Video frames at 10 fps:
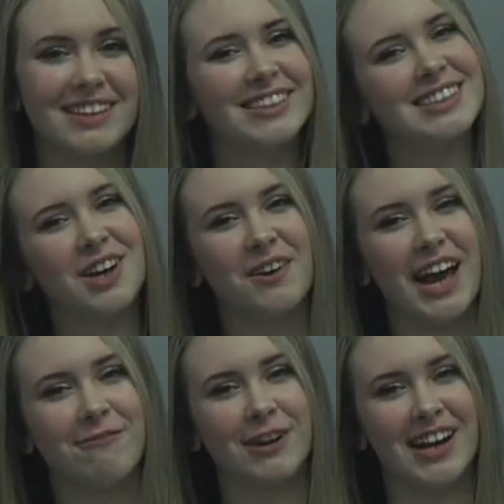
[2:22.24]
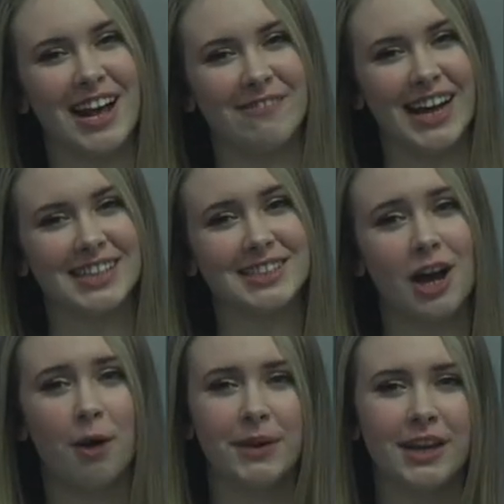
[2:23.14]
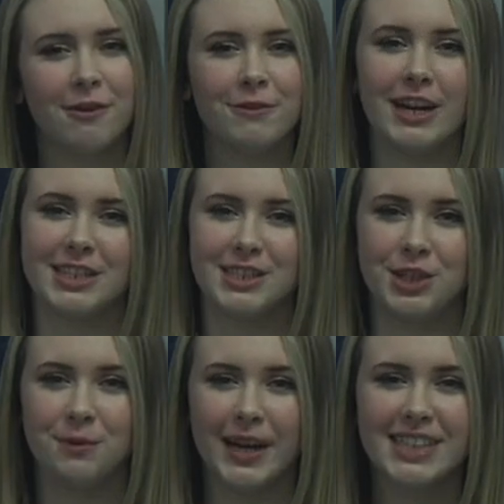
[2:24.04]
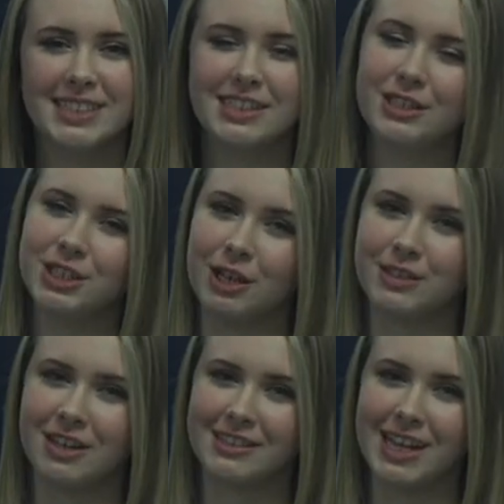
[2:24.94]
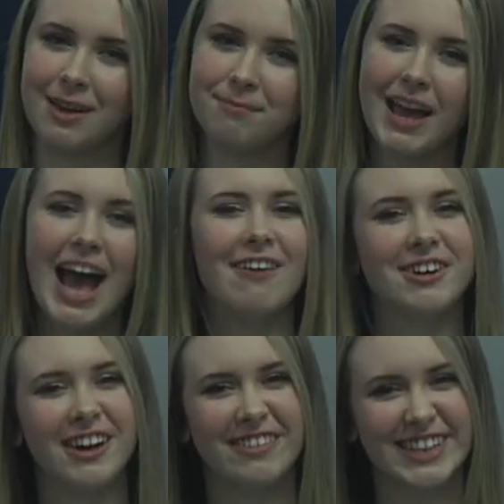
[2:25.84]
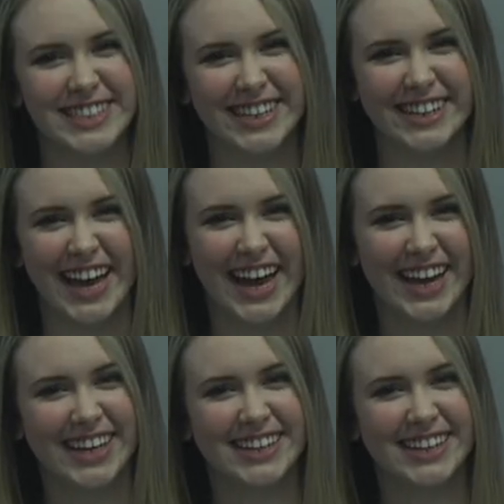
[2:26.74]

That's all we have for today, Vikes. I'll be here for the next two weeks until the show starts up. Have a great rest of your day.